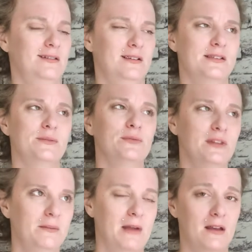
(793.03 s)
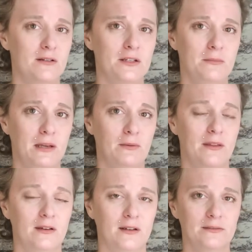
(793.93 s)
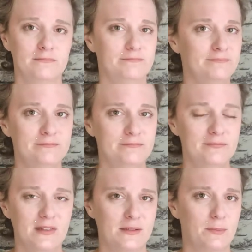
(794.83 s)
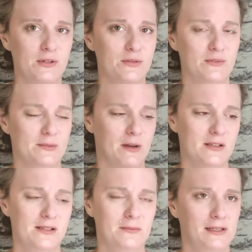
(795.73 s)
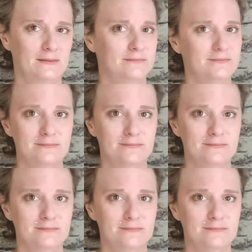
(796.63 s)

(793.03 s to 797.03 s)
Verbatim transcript: does it really matter to me whether this person responds to me?